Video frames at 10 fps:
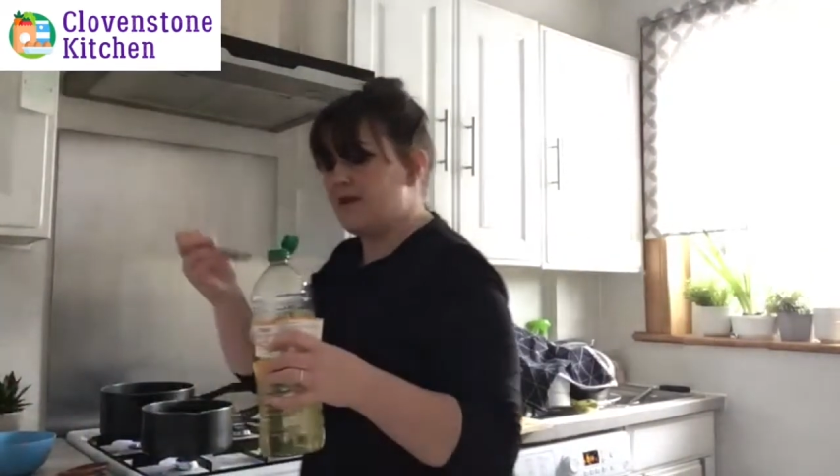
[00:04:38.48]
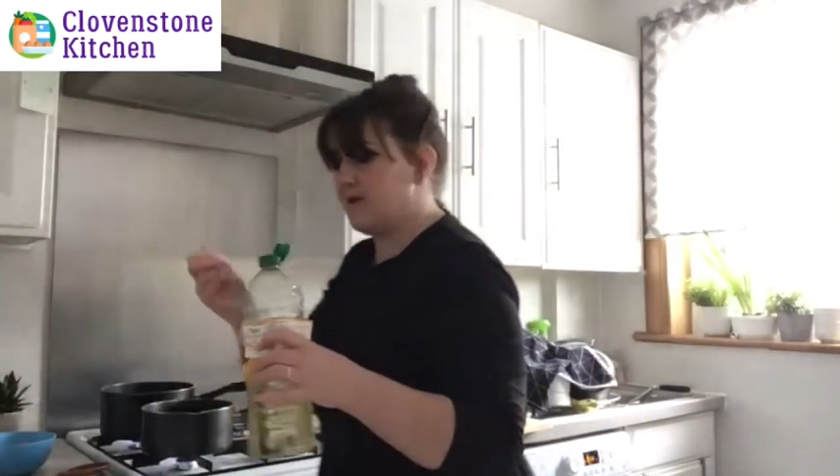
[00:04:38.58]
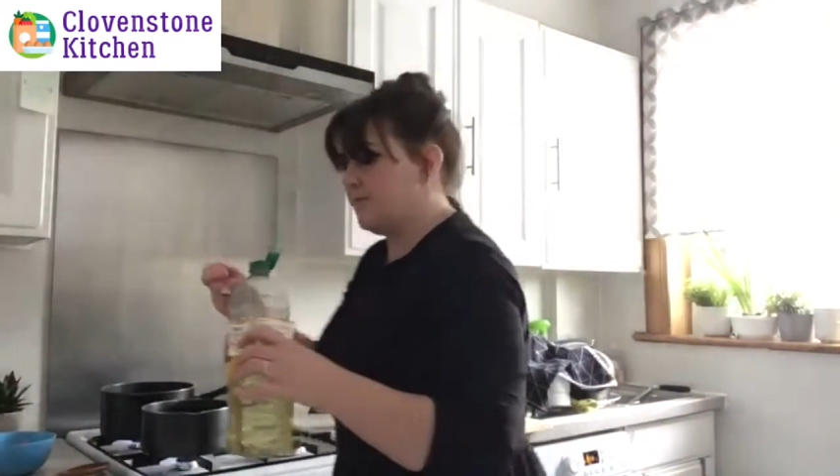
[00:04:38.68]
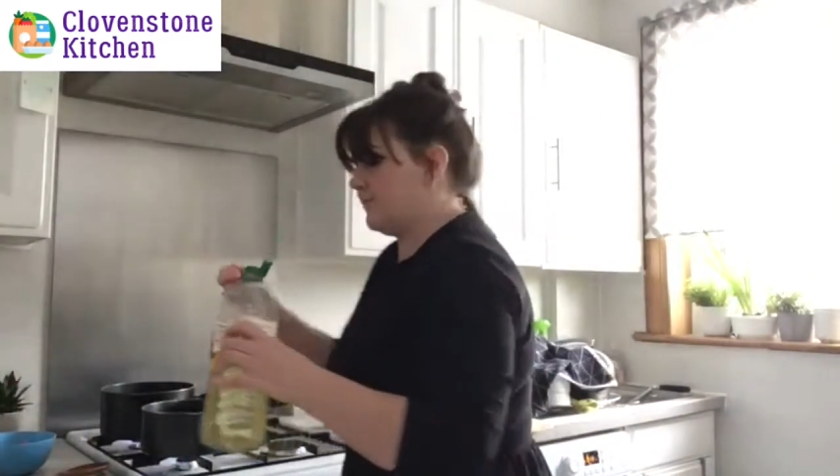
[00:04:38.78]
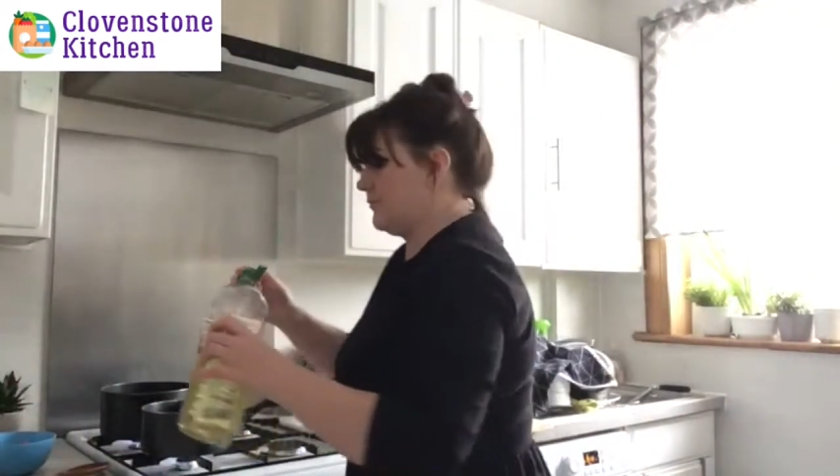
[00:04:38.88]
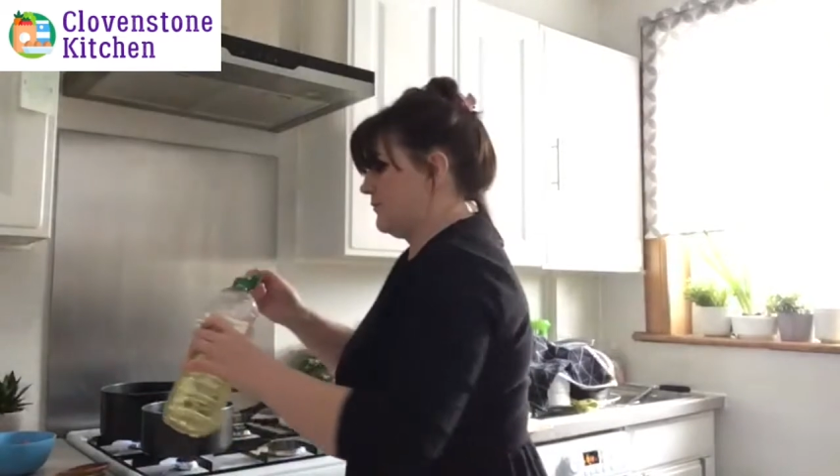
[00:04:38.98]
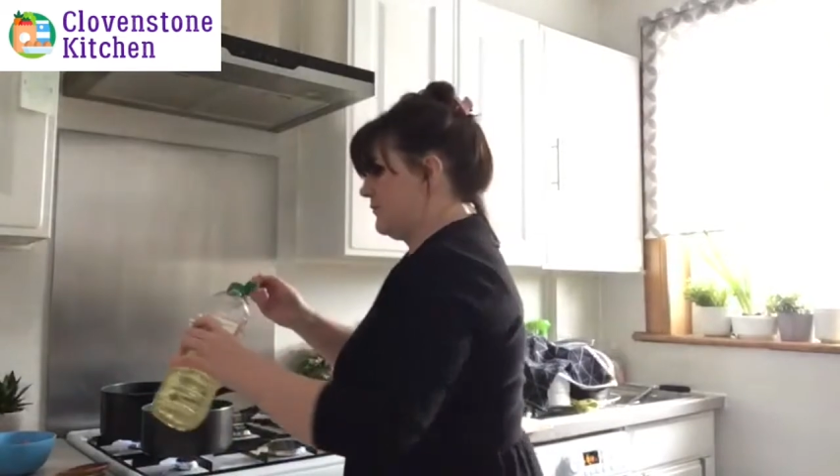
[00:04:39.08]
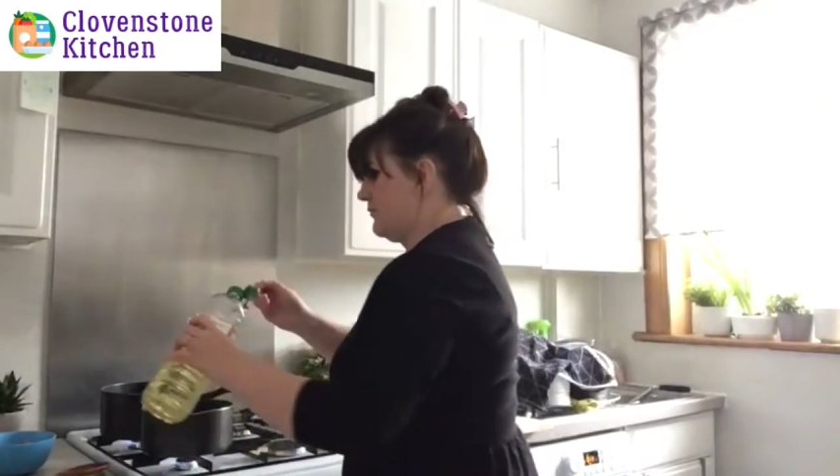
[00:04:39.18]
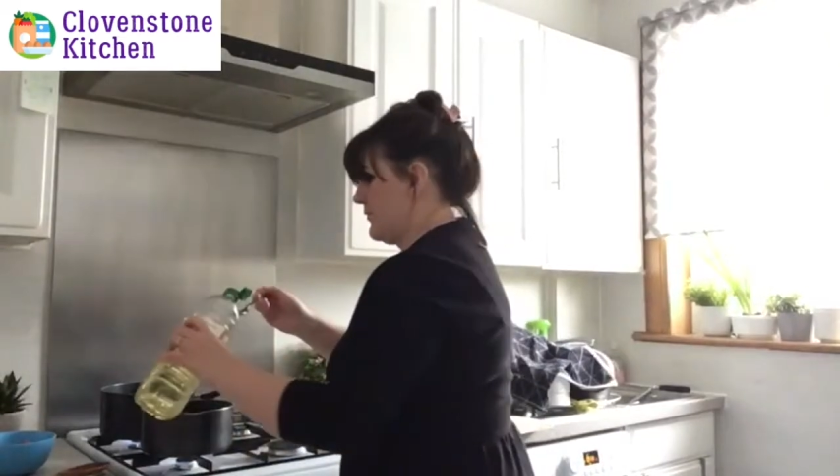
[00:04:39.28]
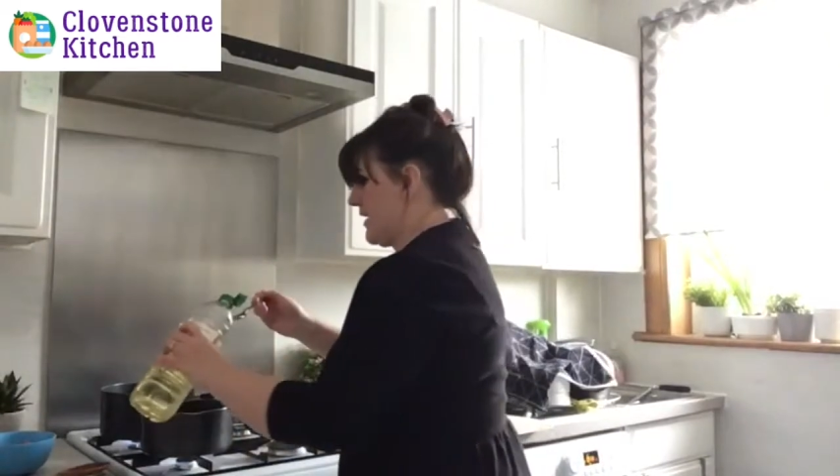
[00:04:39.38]
a
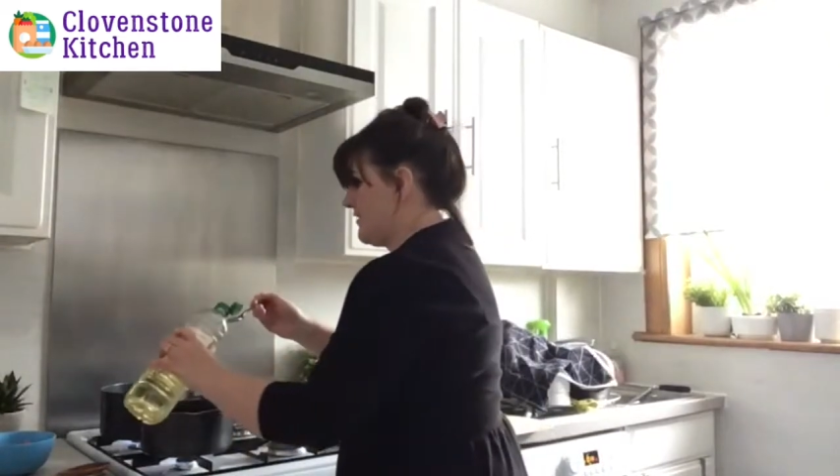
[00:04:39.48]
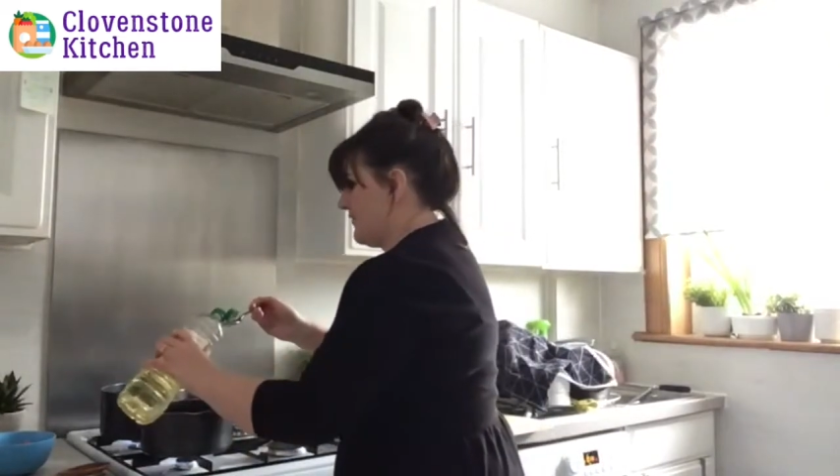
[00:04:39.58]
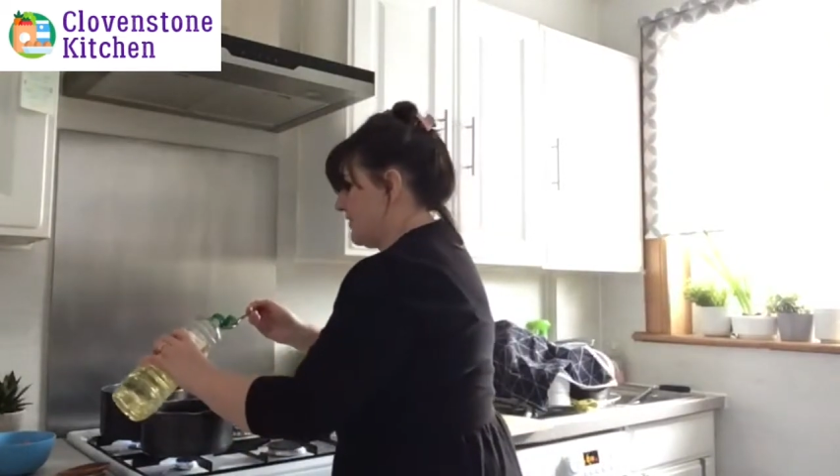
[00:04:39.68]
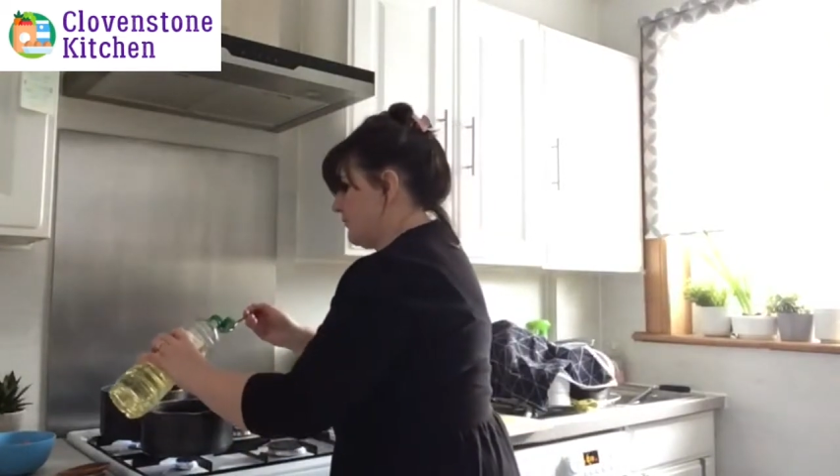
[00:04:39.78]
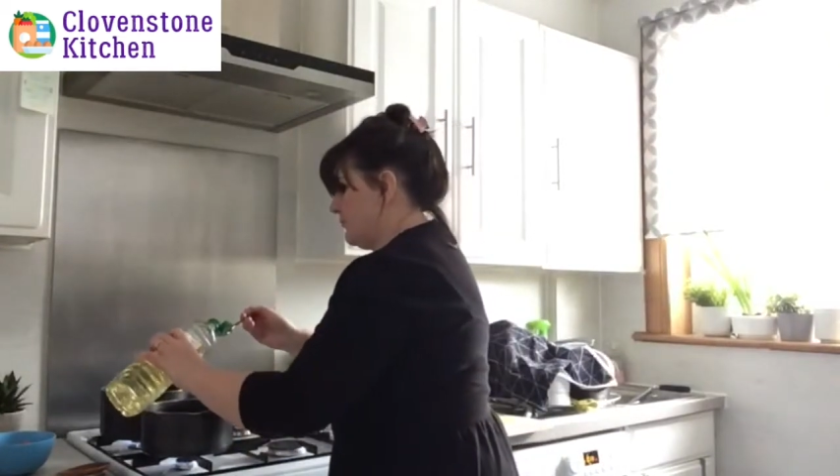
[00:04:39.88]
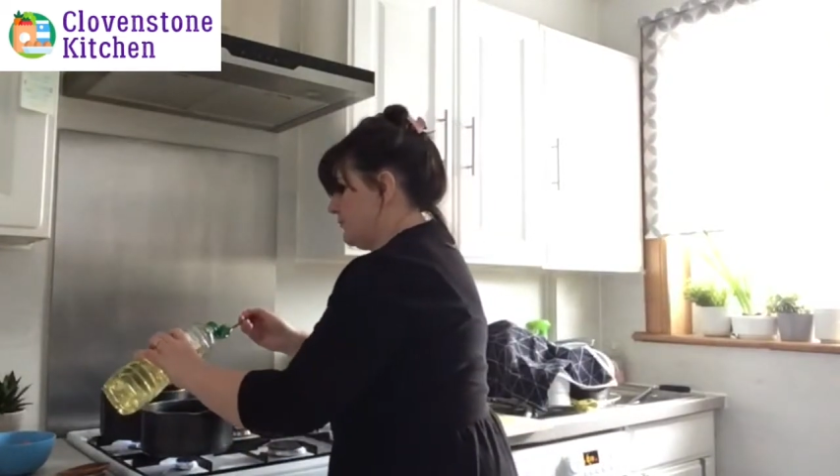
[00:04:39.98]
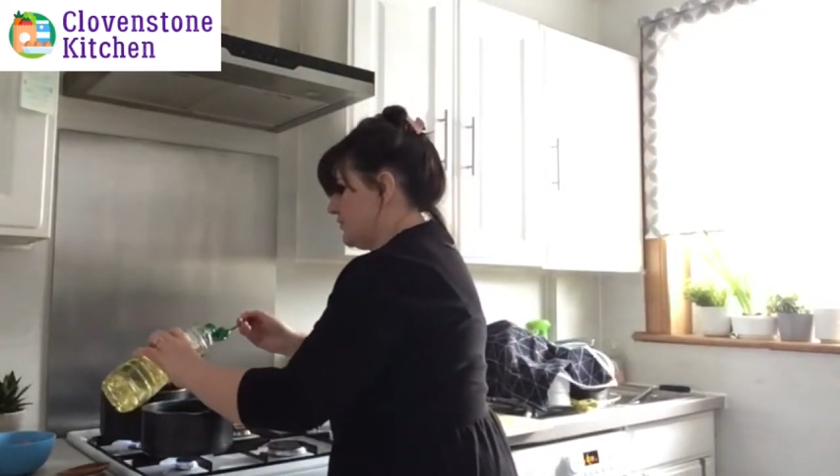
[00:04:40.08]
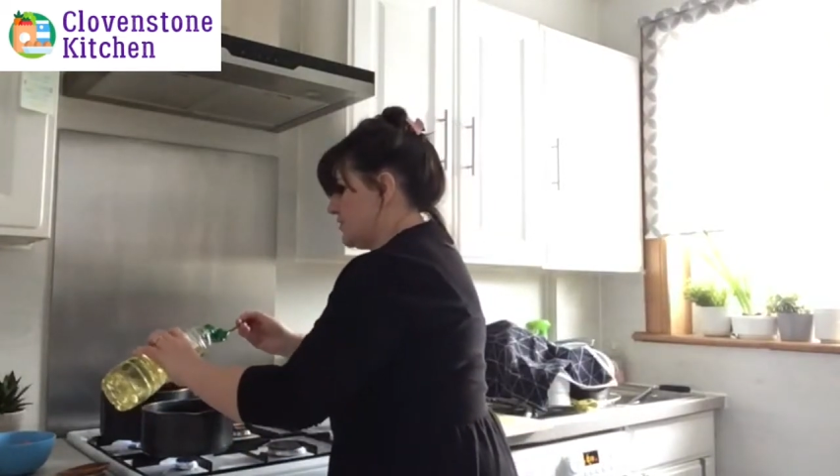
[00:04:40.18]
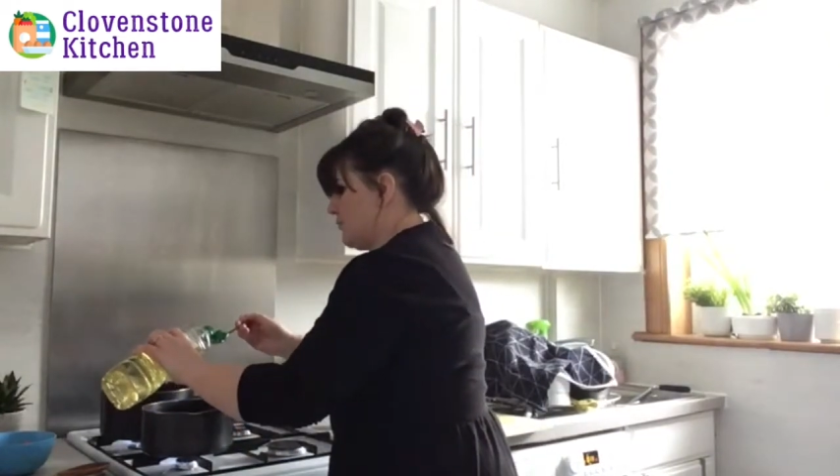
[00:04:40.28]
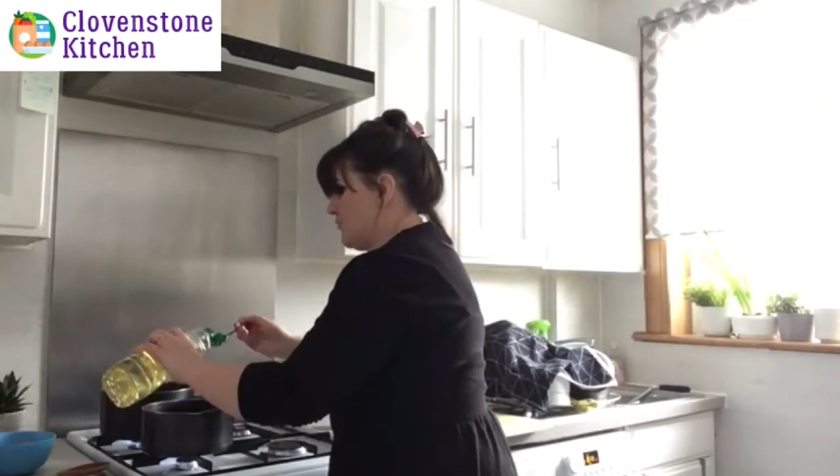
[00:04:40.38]
half a
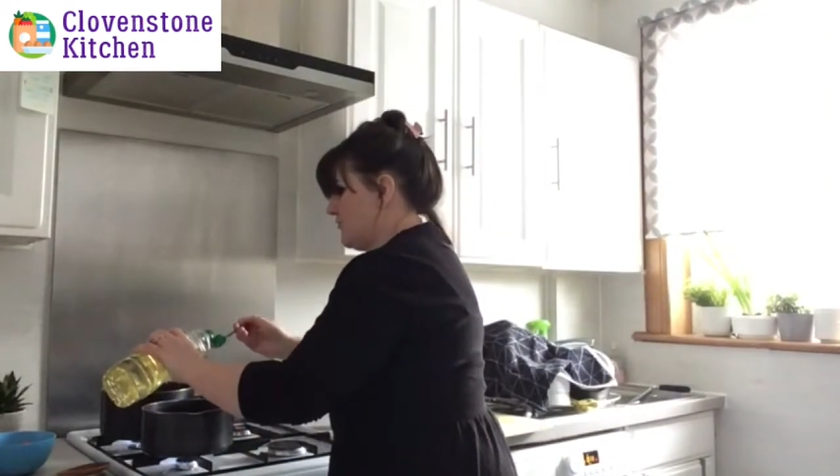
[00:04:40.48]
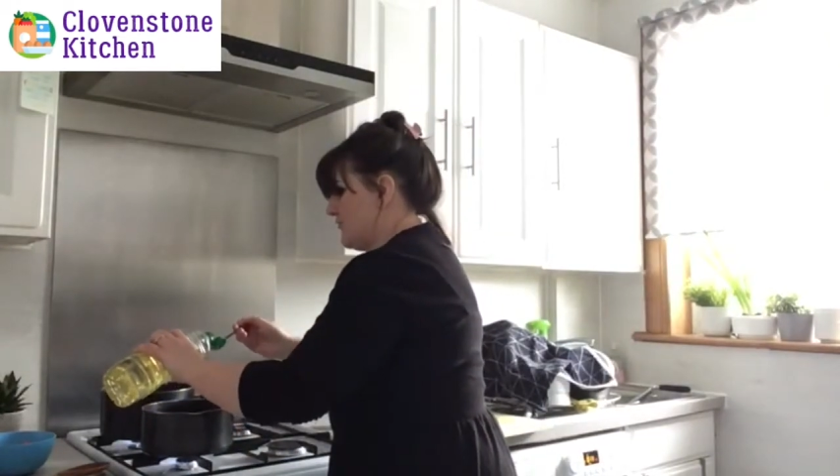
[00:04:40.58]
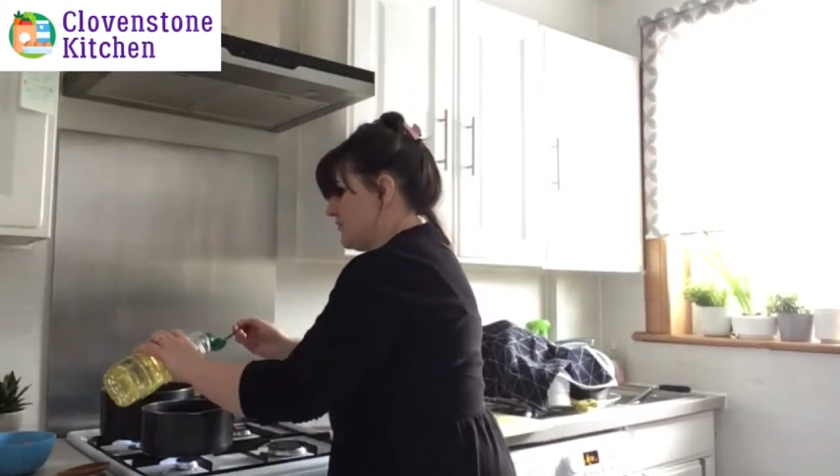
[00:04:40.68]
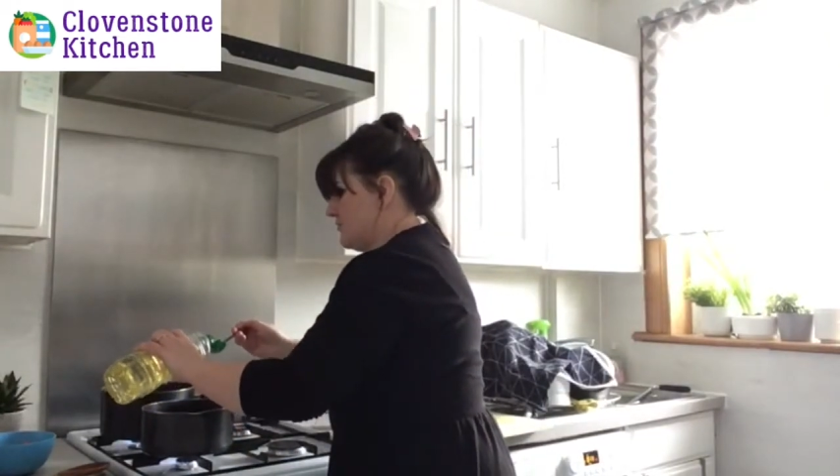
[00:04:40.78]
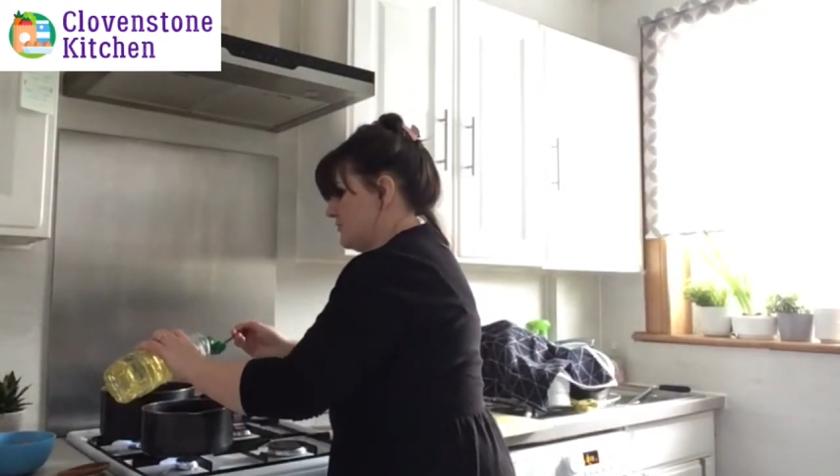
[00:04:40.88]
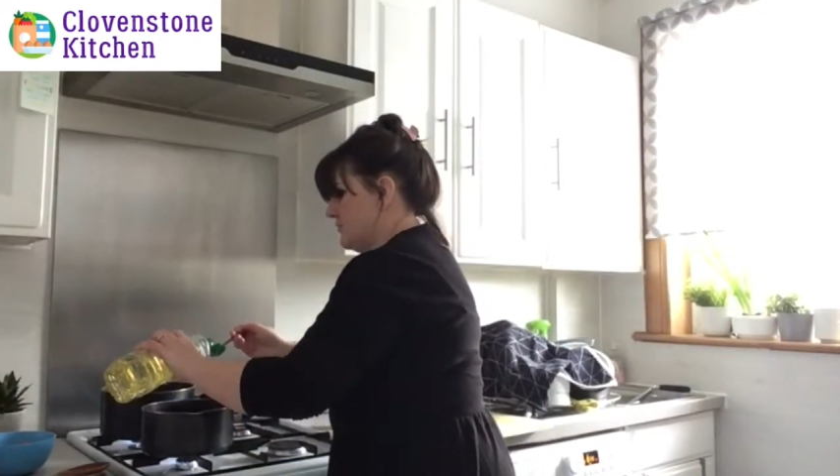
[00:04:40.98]
spoonful.